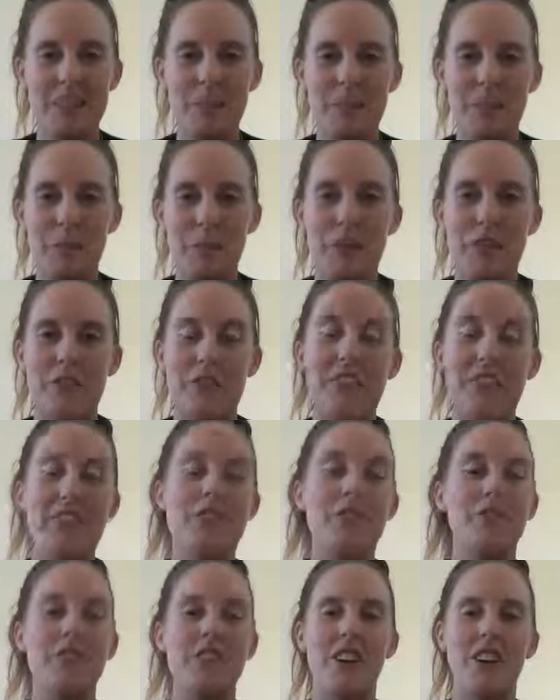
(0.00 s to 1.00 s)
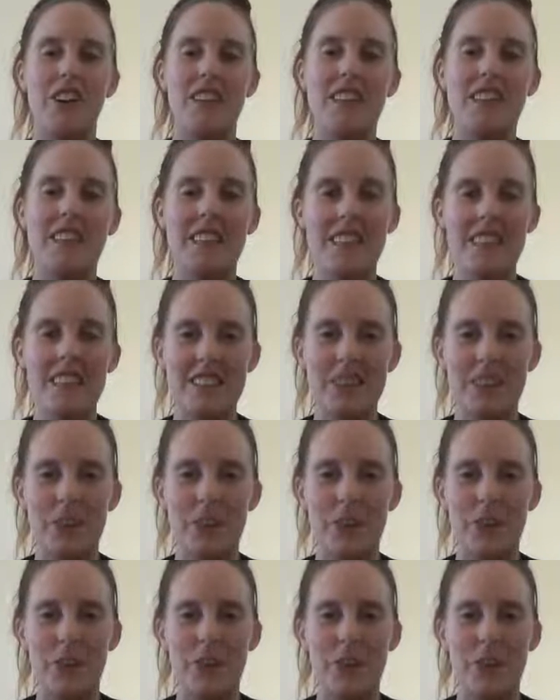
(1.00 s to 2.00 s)
It was a bit of a different idea to
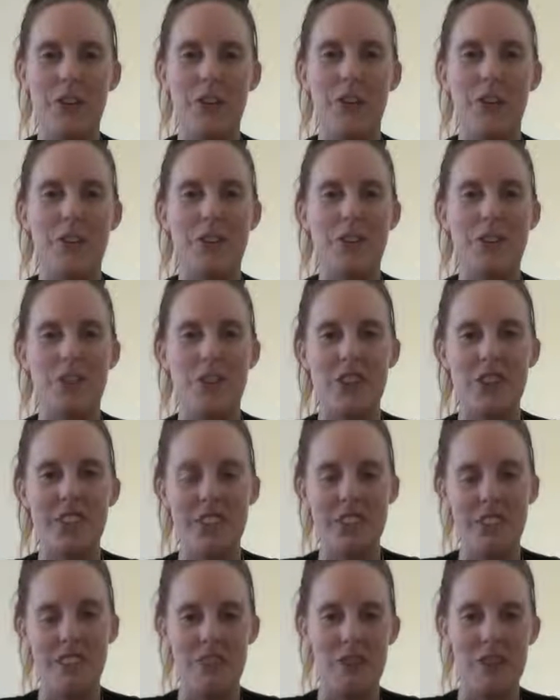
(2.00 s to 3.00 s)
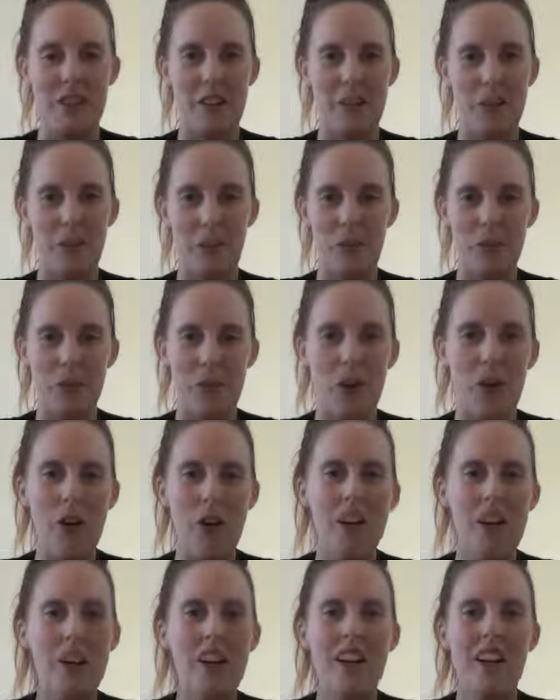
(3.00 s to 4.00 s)
a lot of the stories that I'd written before.